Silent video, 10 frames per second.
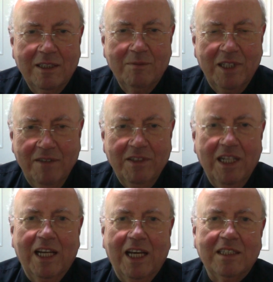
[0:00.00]
But
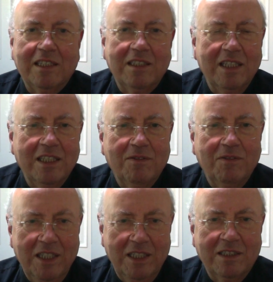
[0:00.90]
nevertheless, this
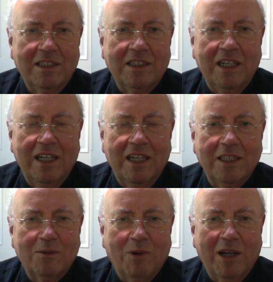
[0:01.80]
feast
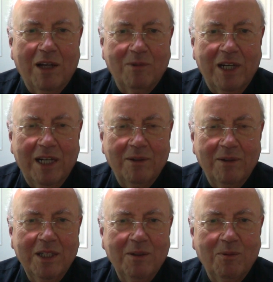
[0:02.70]
is one where
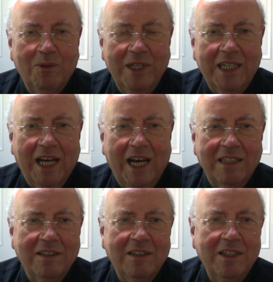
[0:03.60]
we
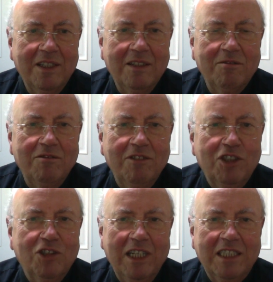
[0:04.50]
can
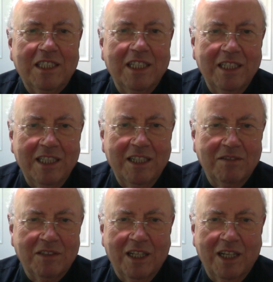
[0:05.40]
rejoice in the
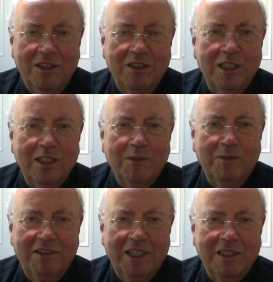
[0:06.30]
gift of the Holy
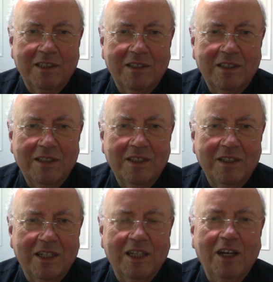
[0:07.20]
Spirit.
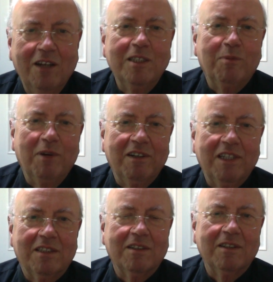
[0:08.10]
Now, the Holy
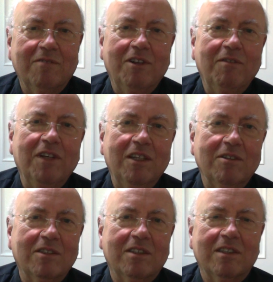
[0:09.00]
Spirit
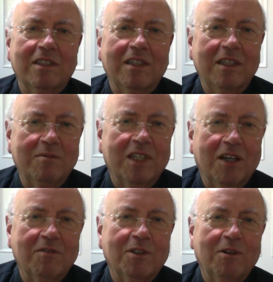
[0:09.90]
reveals
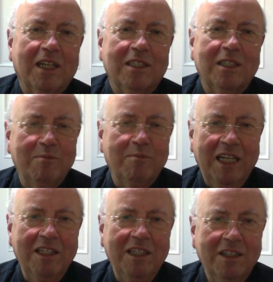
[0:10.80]
himself to us in
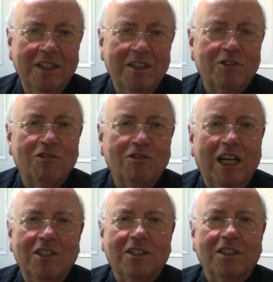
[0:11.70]
many
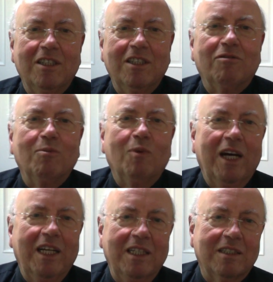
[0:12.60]
strange and different
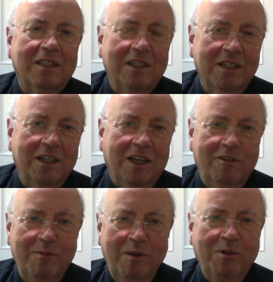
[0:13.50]
ways. I
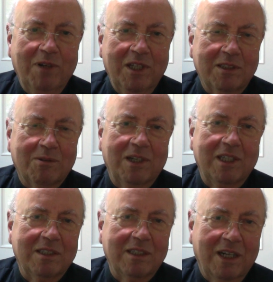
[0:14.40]
remember once
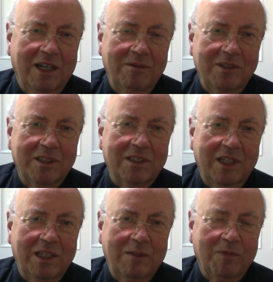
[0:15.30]
when I was
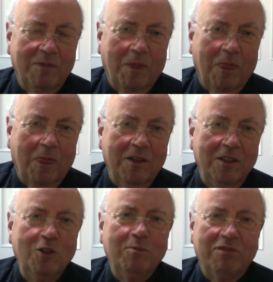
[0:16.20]
a
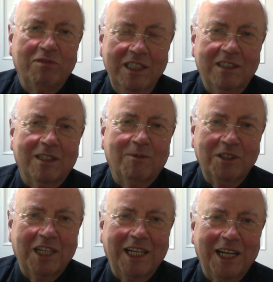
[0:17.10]
new priest, I
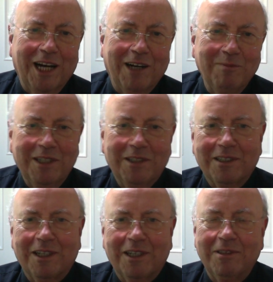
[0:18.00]
won't say young
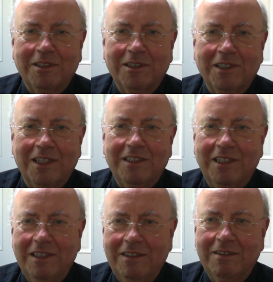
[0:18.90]
because I was
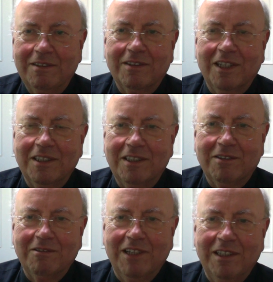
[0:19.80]

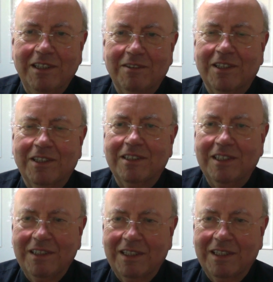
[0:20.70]

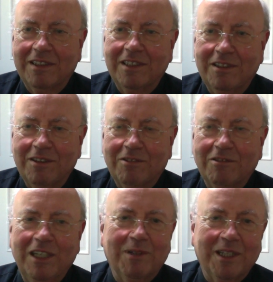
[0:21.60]

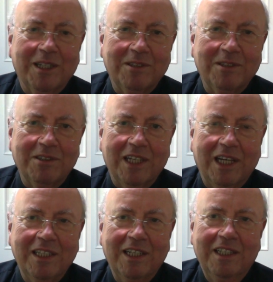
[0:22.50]
33 when I was
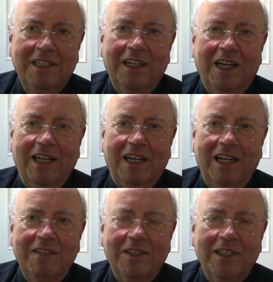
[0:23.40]
ordained, and I